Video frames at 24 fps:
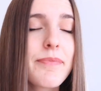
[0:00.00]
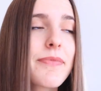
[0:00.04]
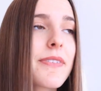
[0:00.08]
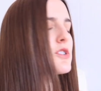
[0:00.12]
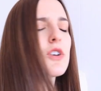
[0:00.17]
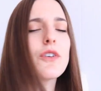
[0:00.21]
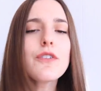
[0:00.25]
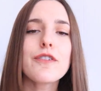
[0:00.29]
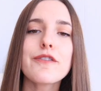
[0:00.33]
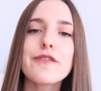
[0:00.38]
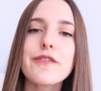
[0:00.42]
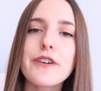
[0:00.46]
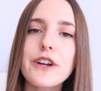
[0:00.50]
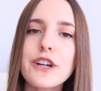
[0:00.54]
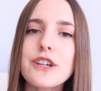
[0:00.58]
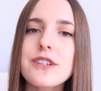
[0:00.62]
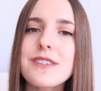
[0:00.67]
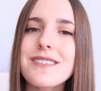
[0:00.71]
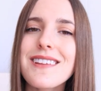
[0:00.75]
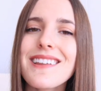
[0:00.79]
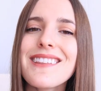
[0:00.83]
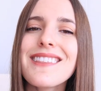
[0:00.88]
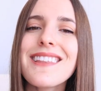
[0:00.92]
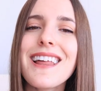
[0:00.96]
So first,
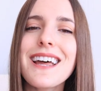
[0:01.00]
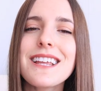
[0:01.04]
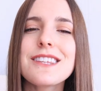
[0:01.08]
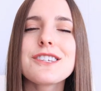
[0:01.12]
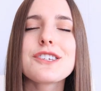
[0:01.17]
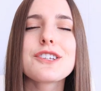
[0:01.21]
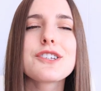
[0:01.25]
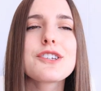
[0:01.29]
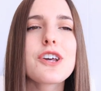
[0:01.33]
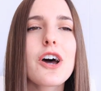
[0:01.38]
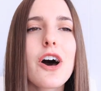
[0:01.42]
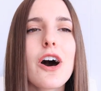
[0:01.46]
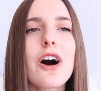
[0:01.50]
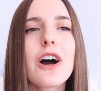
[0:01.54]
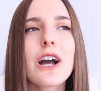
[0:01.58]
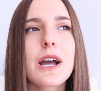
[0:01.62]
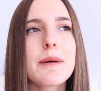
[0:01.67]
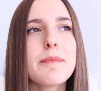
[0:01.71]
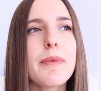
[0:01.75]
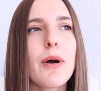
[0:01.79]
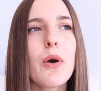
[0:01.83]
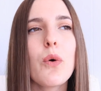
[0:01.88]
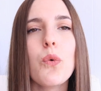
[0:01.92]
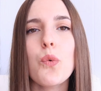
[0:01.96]
let's talk
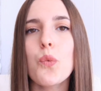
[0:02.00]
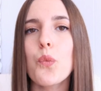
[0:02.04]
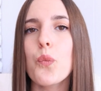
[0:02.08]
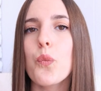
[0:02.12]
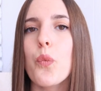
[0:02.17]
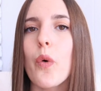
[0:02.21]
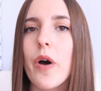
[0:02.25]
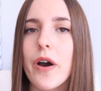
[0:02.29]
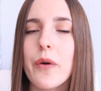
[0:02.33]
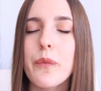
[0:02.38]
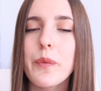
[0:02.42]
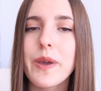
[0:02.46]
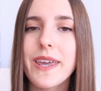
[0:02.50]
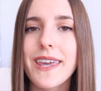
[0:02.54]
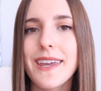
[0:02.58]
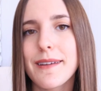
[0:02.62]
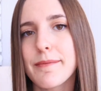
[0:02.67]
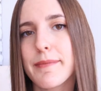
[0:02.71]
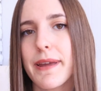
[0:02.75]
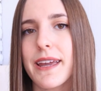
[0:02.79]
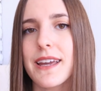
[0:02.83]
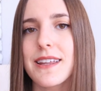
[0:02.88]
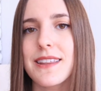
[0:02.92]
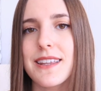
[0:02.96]
about what we can
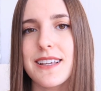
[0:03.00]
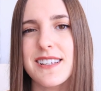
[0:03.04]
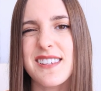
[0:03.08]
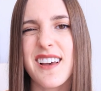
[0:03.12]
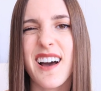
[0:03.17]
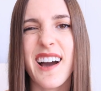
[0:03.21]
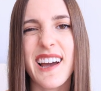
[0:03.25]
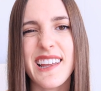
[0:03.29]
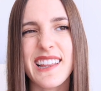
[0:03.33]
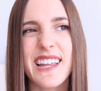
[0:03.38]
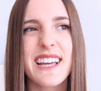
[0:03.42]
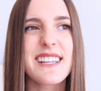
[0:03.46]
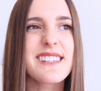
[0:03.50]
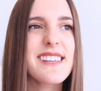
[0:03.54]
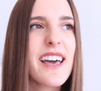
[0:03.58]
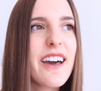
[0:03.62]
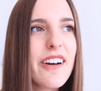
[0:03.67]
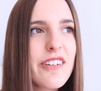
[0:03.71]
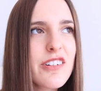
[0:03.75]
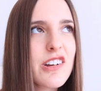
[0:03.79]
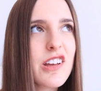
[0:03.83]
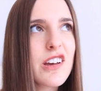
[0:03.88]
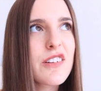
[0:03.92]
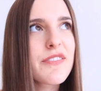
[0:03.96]
make these highlights
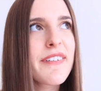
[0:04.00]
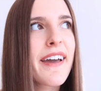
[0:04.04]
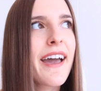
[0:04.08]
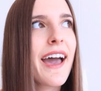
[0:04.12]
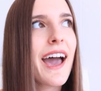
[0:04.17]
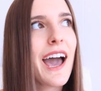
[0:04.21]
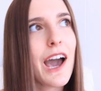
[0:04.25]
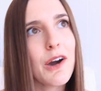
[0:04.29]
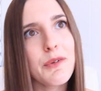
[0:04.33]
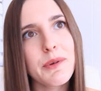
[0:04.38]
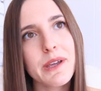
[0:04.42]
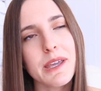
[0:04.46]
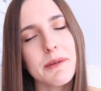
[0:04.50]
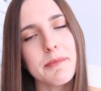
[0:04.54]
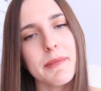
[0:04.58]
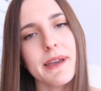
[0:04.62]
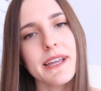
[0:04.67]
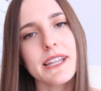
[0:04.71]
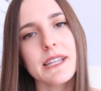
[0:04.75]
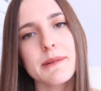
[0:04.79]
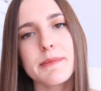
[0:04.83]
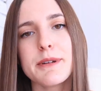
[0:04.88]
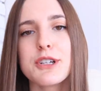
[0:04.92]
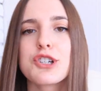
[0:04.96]
out of, how we can make
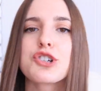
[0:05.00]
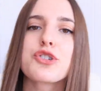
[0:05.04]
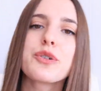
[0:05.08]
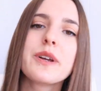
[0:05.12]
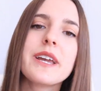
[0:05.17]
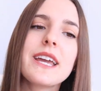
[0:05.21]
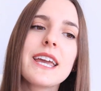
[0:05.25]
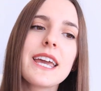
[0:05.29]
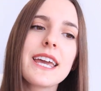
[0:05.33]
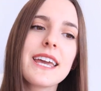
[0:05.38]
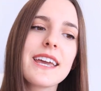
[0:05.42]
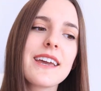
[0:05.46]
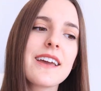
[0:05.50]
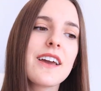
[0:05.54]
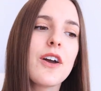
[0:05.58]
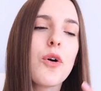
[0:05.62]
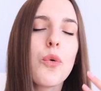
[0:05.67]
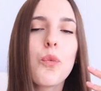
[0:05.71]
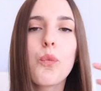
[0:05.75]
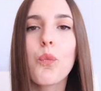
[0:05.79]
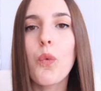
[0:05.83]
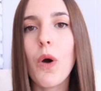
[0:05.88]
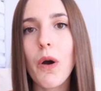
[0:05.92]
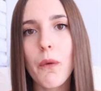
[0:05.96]
them intriguing,
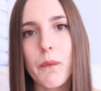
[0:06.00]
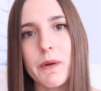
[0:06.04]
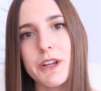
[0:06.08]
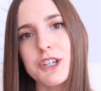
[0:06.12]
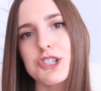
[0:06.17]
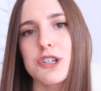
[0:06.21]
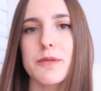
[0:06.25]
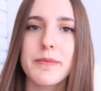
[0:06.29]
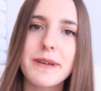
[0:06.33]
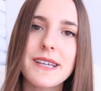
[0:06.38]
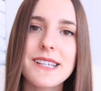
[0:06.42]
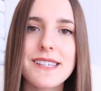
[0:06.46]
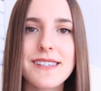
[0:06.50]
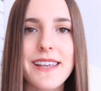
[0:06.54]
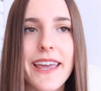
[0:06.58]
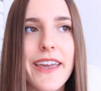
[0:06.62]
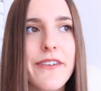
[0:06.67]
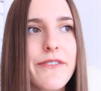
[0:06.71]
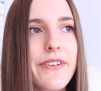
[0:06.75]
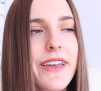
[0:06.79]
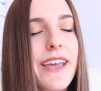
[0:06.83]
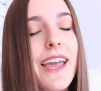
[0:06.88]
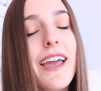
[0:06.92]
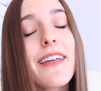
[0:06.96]
what we should be
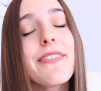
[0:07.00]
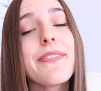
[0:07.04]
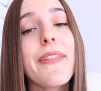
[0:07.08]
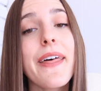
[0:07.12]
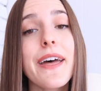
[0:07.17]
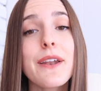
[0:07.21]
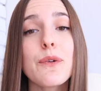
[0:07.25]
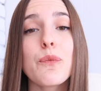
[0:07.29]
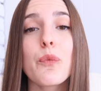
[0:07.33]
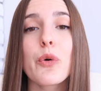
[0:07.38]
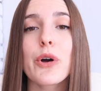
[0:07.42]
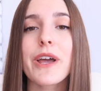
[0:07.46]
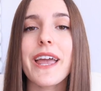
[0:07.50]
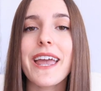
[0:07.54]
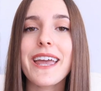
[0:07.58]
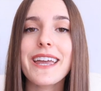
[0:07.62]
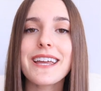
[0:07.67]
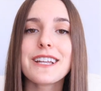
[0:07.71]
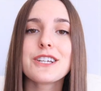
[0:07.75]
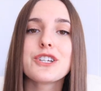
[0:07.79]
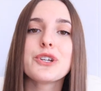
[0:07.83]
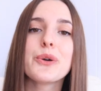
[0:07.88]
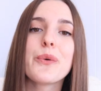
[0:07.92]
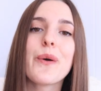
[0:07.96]
saving, and then we'll get
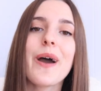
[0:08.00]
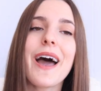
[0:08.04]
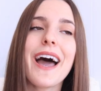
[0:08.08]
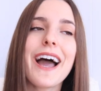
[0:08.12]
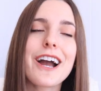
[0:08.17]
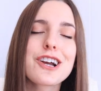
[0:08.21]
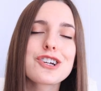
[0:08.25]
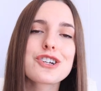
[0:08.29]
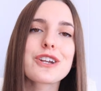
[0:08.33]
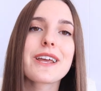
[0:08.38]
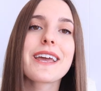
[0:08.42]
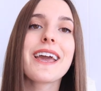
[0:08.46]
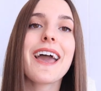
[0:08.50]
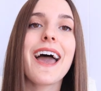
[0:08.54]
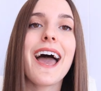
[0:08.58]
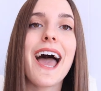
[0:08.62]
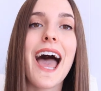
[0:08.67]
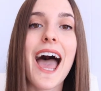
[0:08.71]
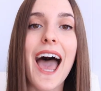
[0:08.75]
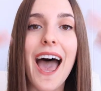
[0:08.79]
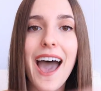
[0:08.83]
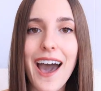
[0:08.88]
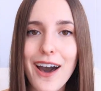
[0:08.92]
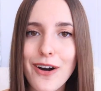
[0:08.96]
into actually
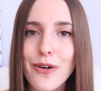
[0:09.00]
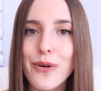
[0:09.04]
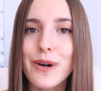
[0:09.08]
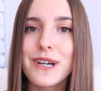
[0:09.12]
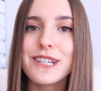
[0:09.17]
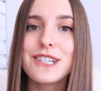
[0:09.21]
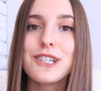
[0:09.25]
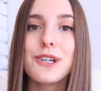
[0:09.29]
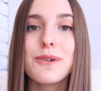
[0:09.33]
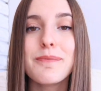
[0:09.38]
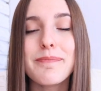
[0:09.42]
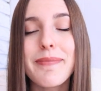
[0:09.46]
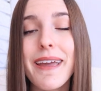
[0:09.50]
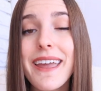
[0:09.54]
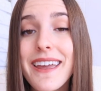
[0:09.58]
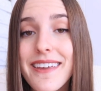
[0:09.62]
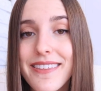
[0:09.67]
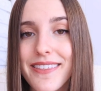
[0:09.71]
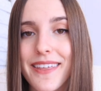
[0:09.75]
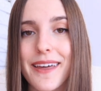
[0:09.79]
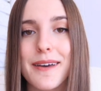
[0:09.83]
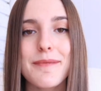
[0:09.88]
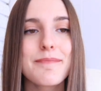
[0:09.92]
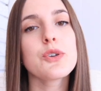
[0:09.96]
how to
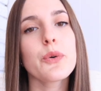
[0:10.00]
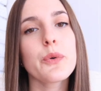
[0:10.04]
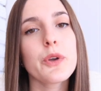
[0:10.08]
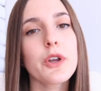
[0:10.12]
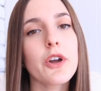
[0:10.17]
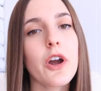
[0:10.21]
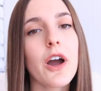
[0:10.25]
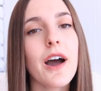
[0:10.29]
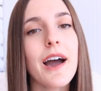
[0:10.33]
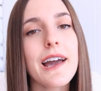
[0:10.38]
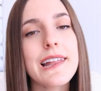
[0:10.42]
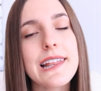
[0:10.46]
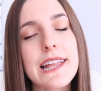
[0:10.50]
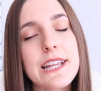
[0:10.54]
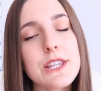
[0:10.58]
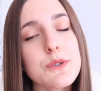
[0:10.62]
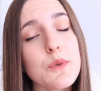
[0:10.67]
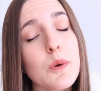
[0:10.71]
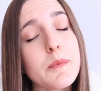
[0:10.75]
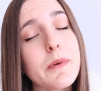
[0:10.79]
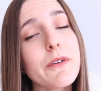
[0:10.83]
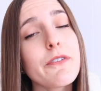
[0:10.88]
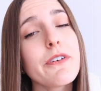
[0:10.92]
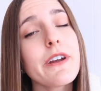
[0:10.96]
make them. So your highlights
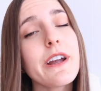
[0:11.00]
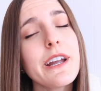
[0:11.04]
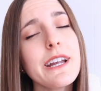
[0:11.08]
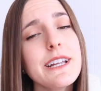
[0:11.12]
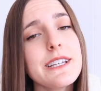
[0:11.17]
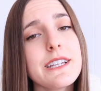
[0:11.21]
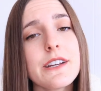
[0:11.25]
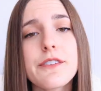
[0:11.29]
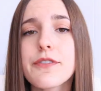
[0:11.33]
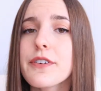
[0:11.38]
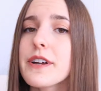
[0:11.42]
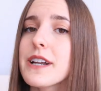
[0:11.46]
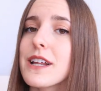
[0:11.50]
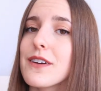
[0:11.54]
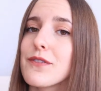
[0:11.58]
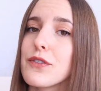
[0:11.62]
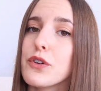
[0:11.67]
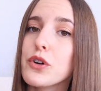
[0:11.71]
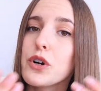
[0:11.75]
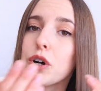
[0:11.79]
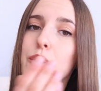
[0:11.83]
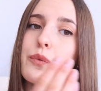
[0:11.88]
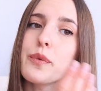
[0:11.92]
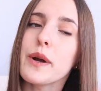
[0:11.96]
will be very different if
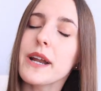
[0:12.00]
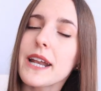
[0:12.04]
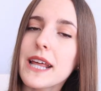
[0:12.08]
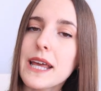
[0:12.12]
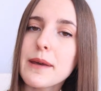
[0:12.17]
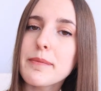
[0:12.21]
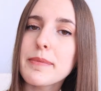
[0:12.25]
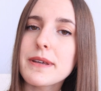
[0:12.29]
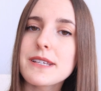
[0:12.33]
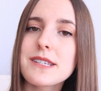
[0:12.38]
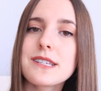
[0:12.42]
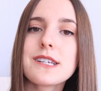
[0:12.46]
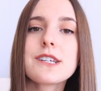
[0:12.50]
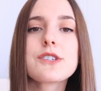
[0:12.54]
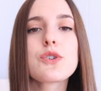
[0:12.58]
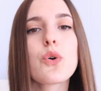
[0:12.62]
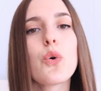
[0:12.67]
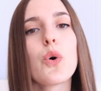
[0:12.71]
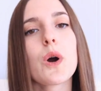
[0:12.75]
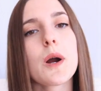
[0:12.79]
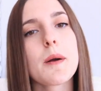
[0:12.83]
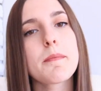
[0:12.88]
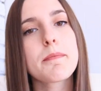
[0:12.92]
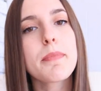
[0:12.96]
you are running a business
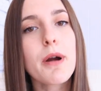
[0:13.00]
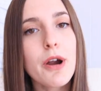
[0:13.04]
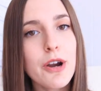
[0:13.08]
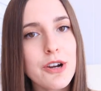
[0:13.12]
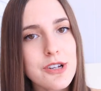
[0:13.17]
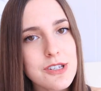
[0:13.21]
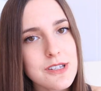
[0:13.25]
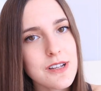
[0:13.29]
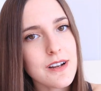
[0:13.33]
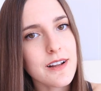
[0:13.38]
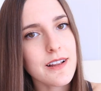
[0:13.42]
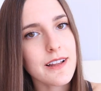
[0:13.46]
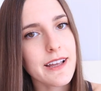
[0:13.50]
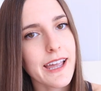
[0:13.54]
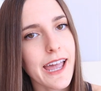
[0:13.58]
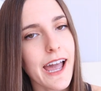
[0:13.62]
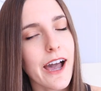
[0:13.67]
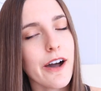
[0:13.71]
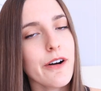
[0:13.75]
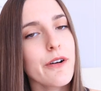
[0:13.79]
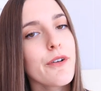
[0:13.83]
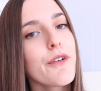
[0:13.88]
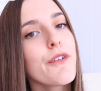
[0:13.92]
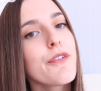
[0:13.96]
or a personal account.